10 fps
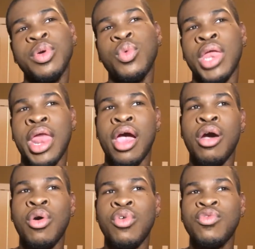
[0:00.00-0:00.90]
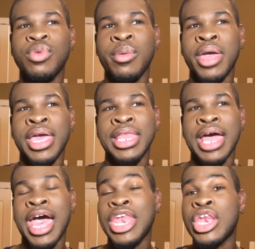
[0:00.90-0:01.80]
went on for,
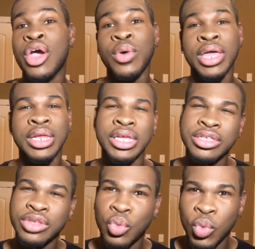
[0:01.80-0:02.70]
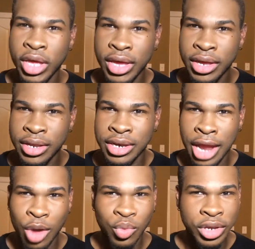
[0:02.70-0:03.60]
I know, at least a week.
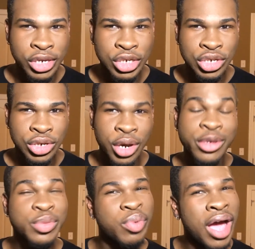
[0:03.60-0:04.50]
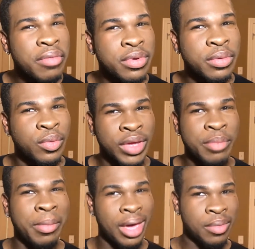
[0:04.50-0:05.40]
Not really sure. It's probably a week,
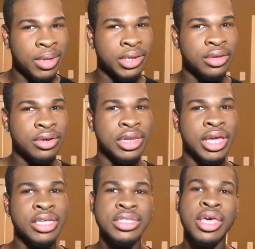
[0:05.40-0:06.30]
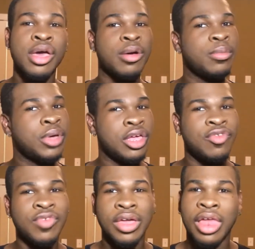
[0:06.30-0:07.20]
maybe a little less, but
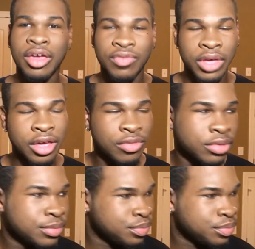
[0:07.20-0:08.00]
it felt like forever.